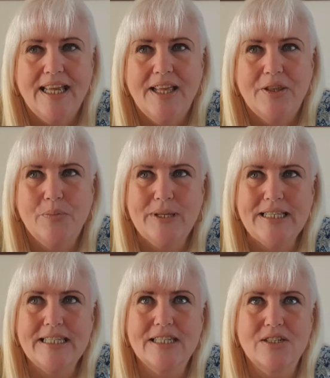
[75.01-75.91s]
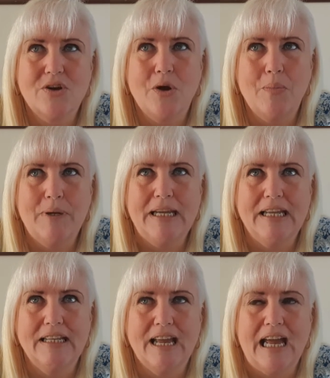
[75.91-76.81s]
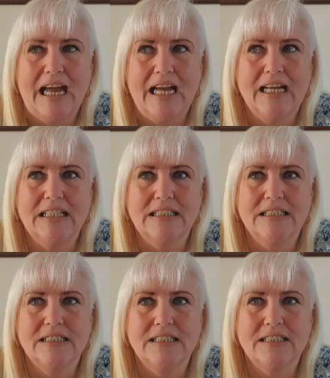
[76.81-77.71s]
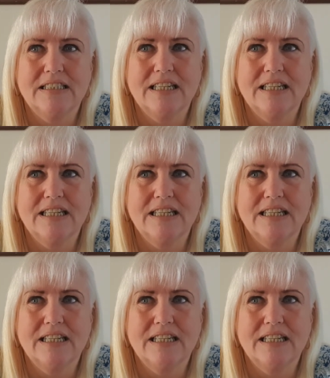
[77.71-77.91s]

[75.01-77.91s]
the winter's coming, and